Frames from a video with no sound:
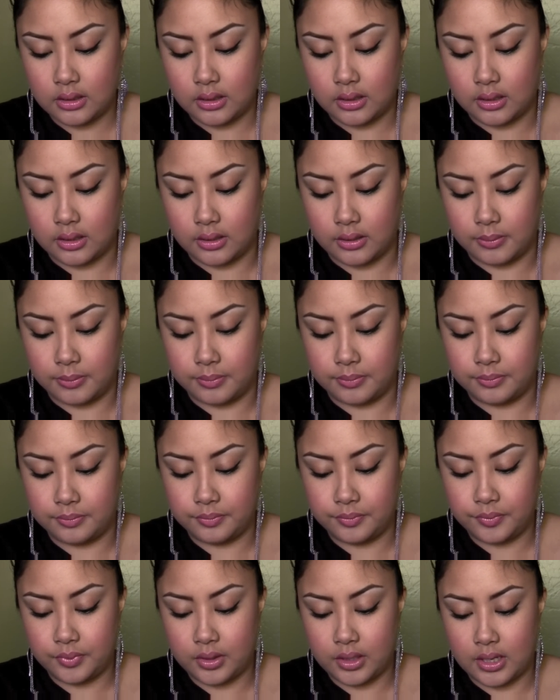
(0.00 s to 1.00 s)

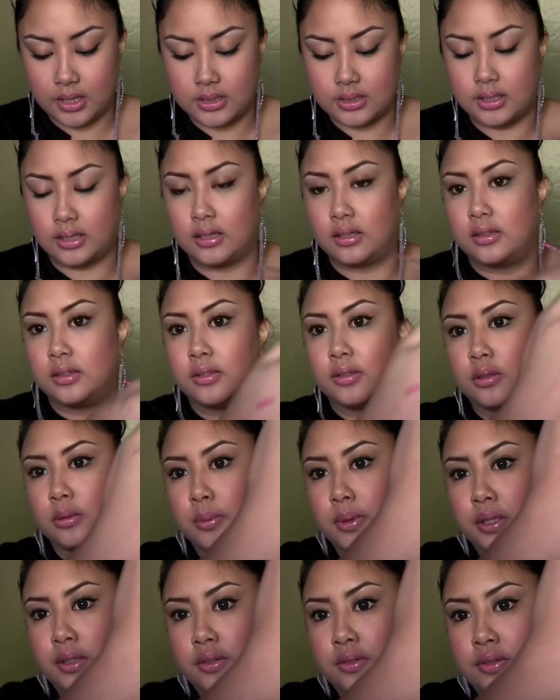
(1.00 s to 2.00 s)
Has like a little
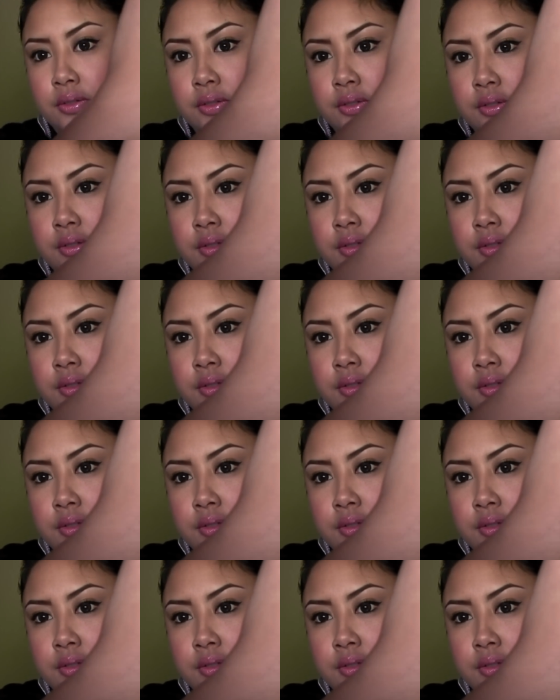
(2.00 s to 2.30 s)
bit of...